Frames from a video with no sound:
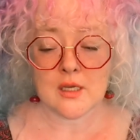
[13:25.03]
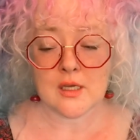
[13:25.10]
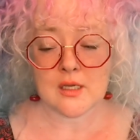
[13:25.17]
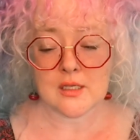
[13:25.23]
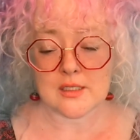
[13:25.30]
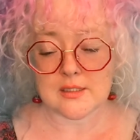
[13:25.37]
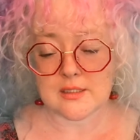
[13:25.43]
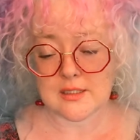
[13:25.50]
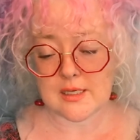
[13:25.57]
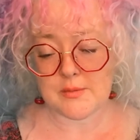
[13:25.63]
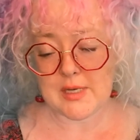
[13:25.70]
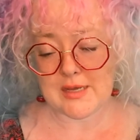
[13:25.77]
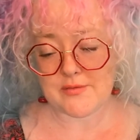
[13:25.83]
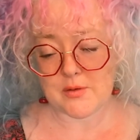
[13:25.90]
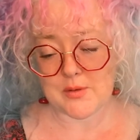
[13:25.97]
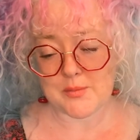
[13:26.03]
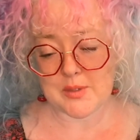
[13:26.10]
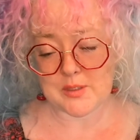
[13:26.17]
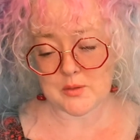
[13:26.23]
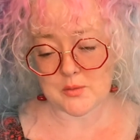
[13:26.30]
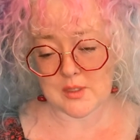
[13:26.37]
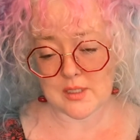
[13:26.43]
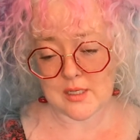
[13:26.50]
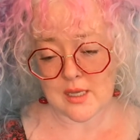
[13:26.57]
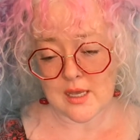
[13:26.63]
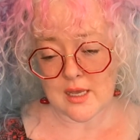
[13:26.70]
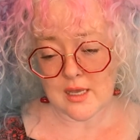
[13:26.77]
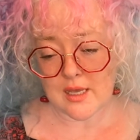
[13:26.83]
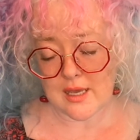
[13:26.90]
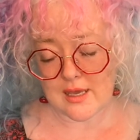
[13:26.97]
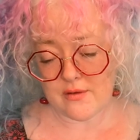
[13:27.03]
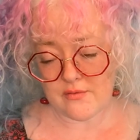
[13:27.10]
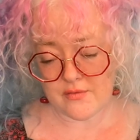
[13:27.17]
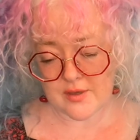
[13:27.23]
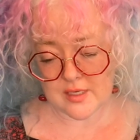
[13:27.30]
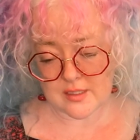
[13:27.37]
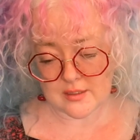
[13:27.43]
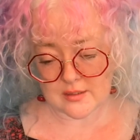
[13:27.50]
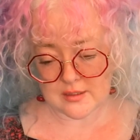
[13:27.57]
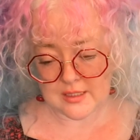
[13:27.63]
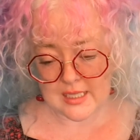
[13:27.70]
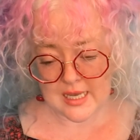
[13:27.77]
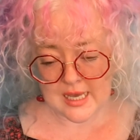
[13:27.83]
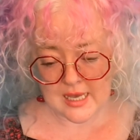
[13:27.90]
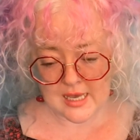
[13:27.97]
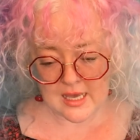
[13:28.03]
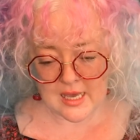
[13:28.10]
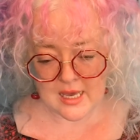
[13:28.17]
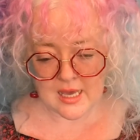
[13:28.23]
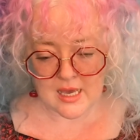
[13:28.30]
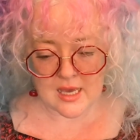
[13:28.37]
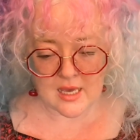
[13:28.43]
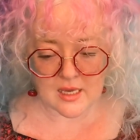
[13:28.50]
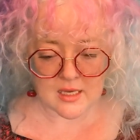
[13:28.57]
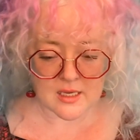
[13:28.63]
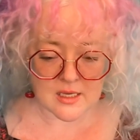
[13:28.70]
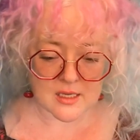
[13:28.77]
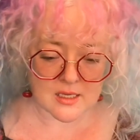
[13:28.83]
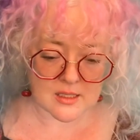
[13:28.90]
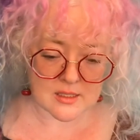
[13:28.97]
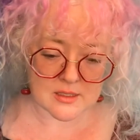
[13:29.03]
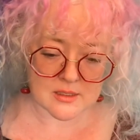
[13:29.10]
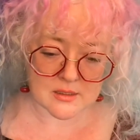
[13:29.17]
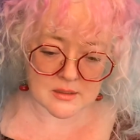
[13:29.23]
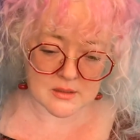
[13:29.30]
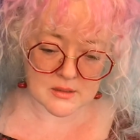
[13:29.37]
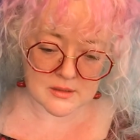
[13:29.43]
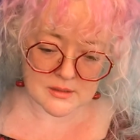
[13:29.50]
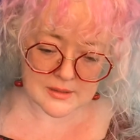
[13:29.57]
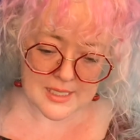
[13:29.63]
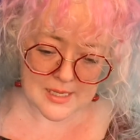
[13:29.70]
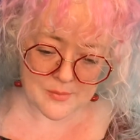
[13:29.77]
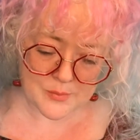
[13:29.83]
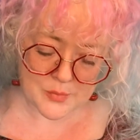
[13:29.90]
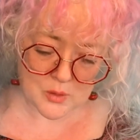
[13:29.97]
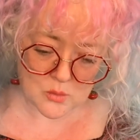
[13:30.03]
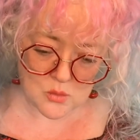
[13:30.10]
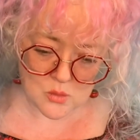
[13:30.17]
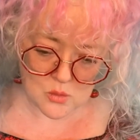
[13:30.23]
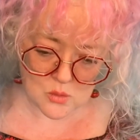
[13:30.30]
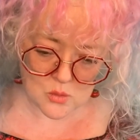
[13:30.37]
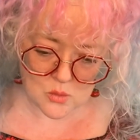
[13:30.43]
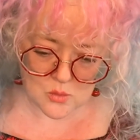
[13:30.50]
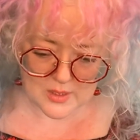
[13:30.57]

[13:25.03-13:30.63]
Let's see, I'm gonna have to rip this one. It feels like a little sample. Ooh,